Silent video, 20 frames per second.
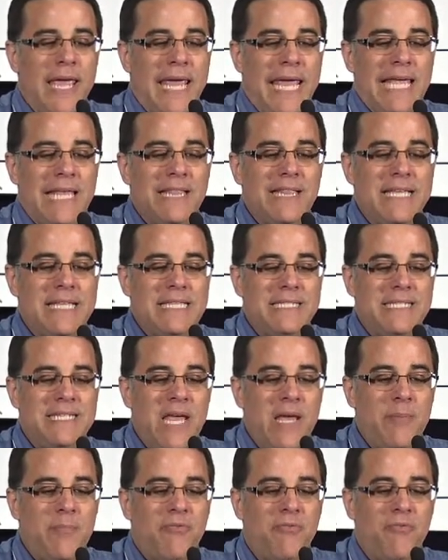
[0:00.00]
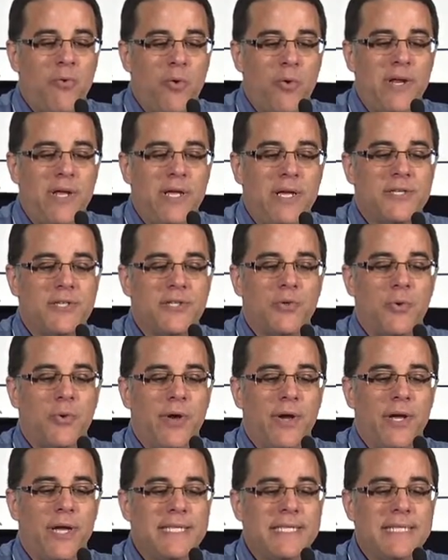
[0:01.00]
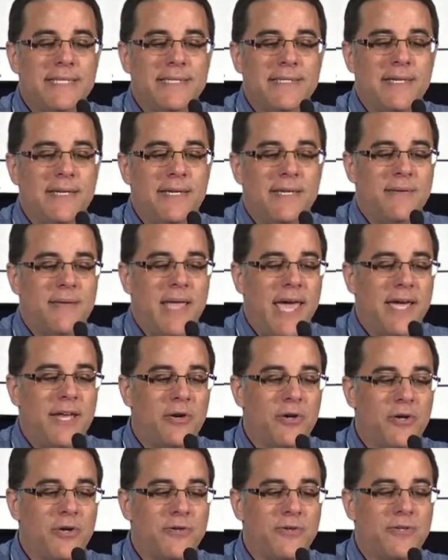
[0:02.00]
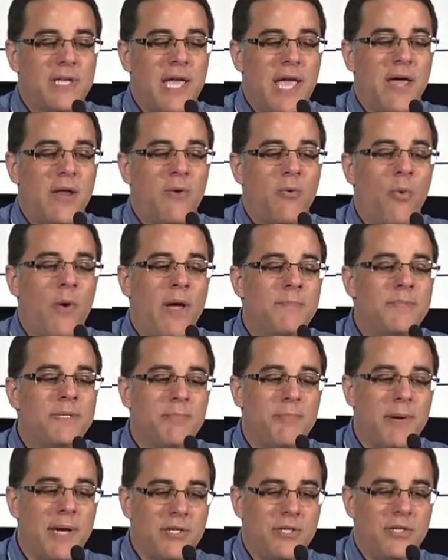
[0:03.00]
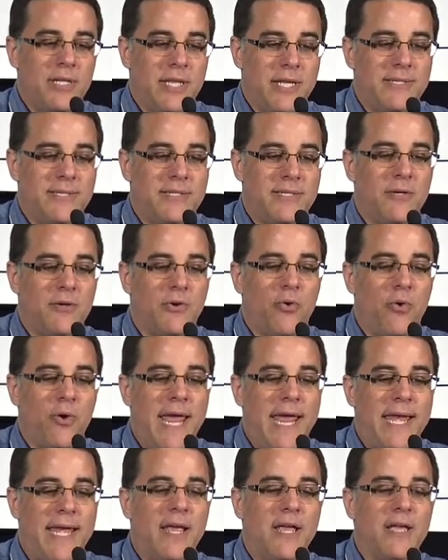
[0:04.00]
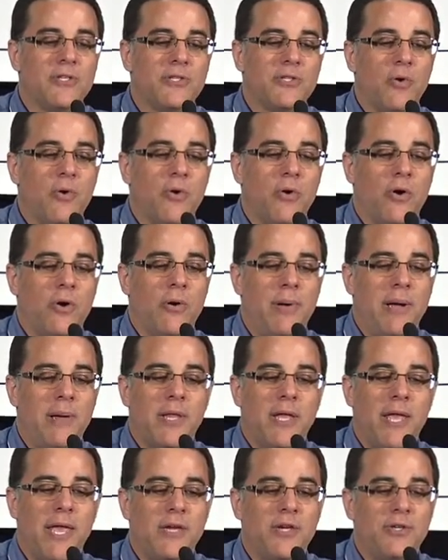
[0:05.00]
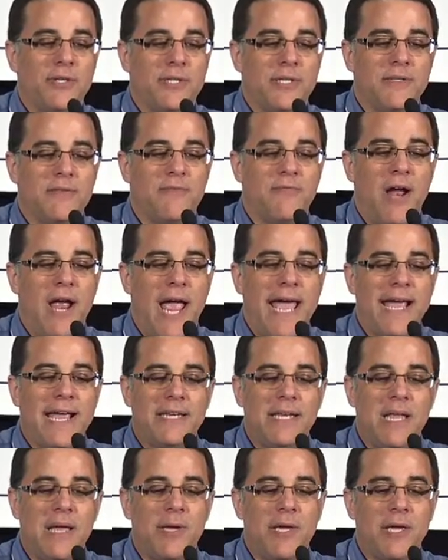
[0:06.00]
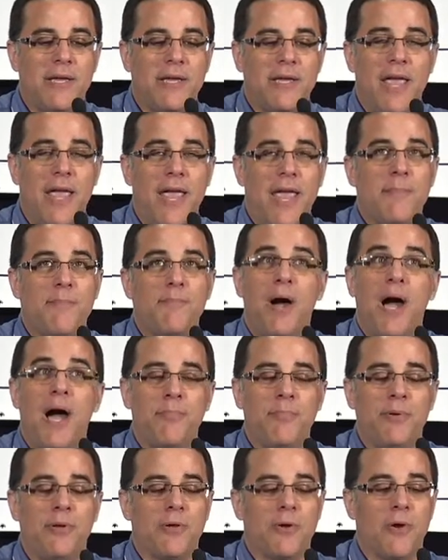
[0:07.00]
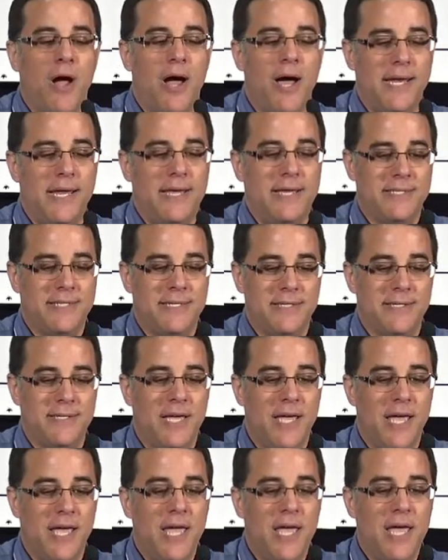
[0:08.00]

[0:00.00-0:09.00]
He leads a team of 40 historians, editors, and web specialists creating historical publications for academic and popular audiences.